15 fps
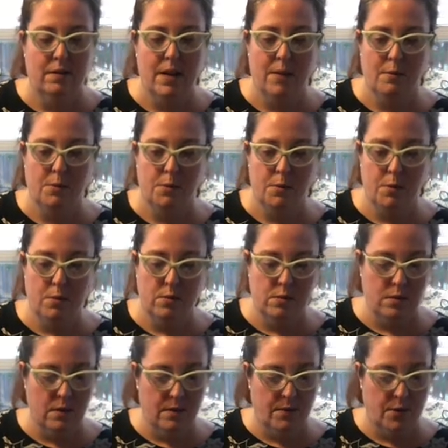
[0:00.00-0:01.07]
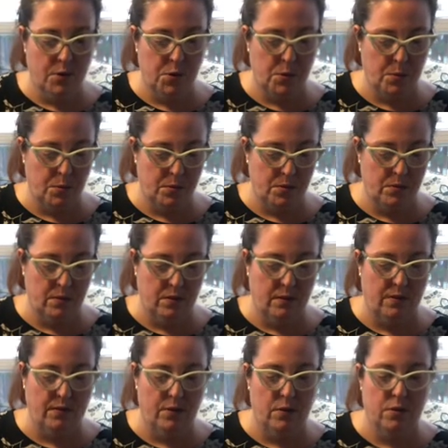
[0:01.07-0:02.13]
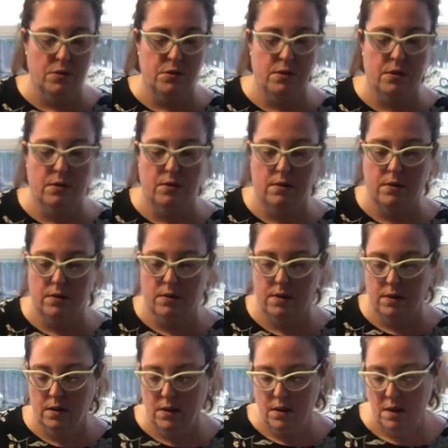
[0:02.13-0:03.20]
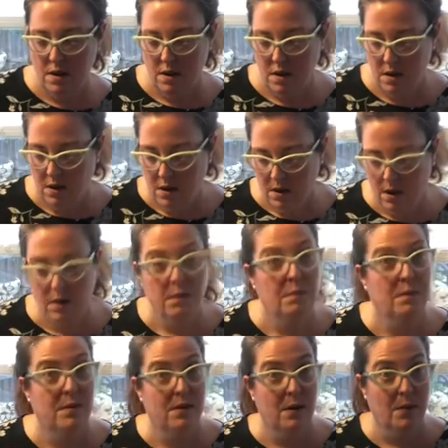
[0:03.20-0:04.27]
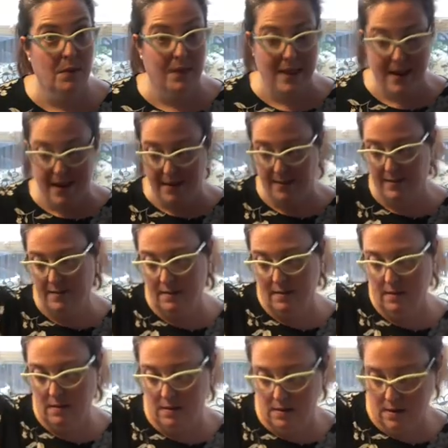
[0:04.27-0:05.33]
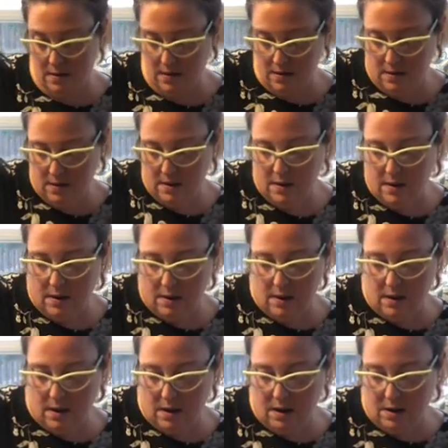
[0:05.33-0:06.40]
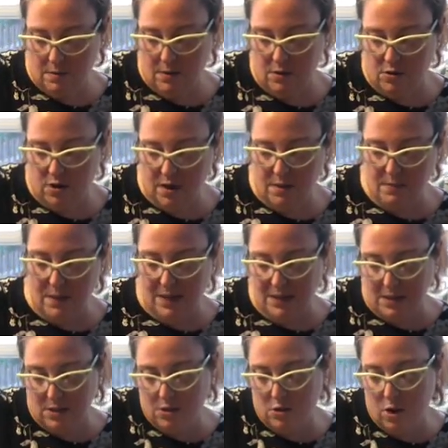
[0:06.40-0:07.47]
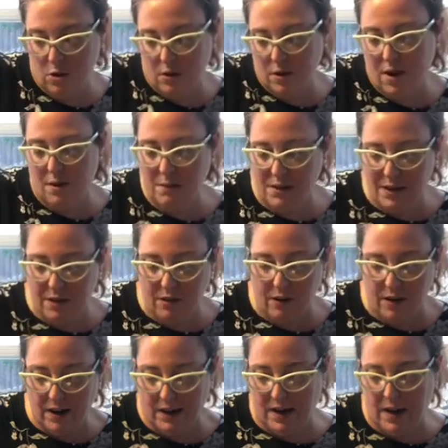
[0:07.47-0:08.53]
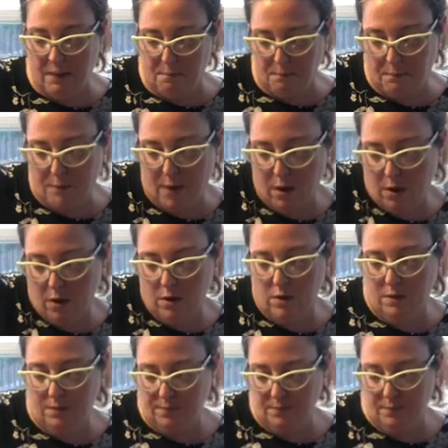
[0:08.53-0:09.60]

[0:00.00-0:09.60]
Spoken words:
tablespoons, and that first one wasn't really full, so Start with that. And I'm gonna try to make this dough come together in a ball.